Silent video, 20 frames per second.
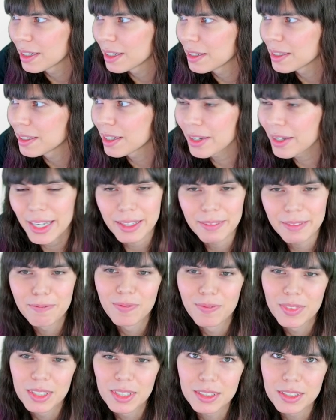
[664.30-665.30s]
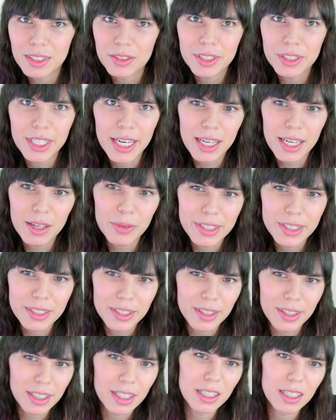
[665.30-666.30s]
okay. So today we are
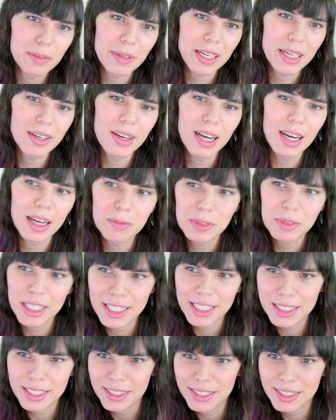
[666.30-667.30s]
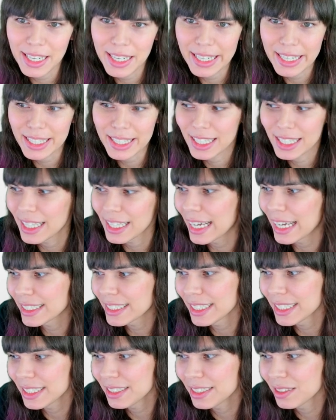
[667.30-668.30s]
talking about objects and
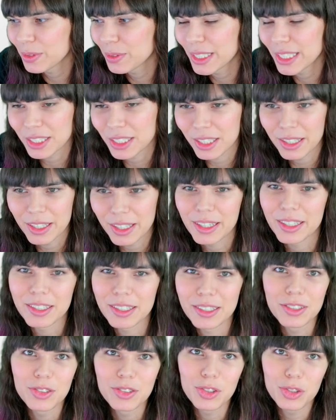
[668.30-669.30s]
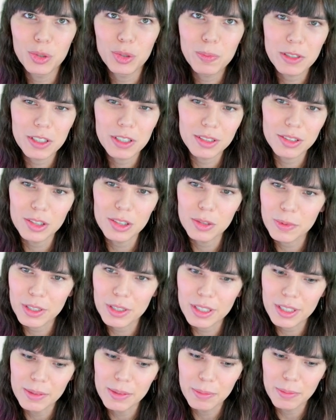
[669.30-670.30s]
classes, which are
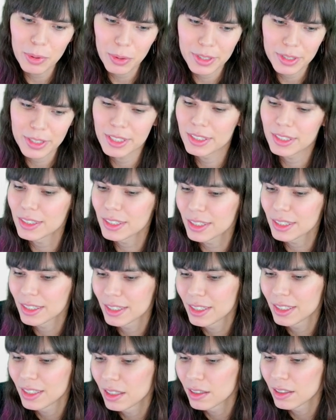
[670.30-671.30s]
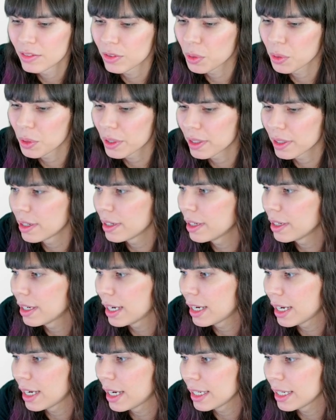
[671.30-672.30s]
super important for
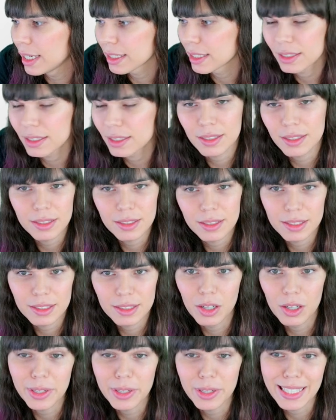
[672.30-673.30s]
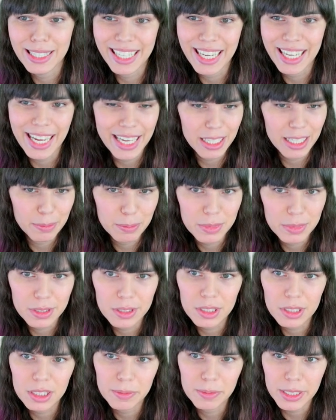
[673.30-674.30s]
code in games,
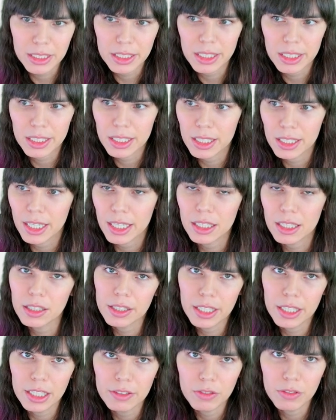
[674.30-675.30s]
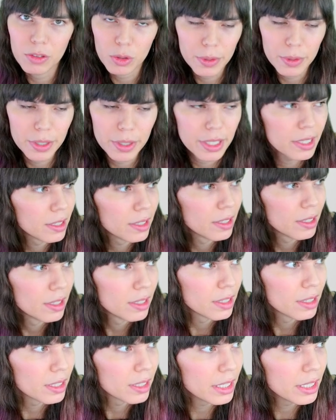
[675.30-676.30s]
especially like looking forward
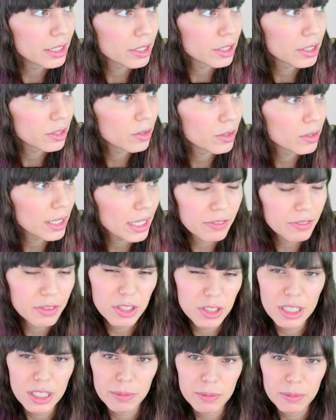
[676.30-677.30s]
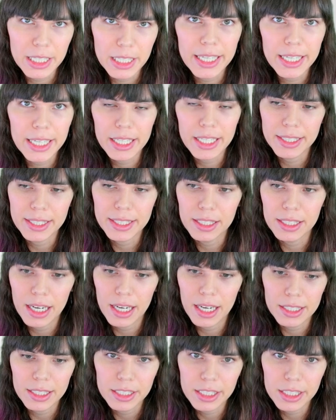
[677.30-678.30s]
into like if you end up taking
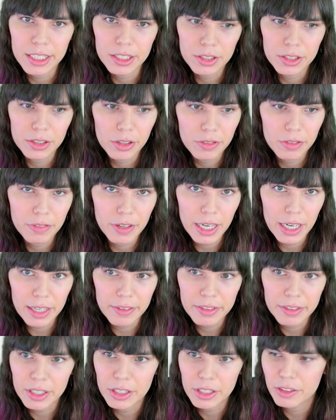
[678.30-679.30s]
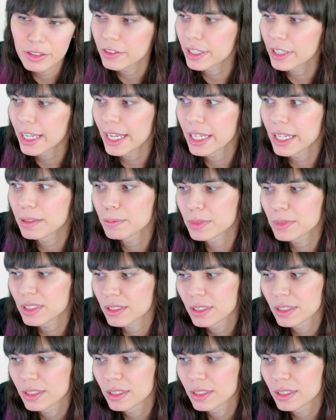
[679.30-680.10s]
GD205 code for games,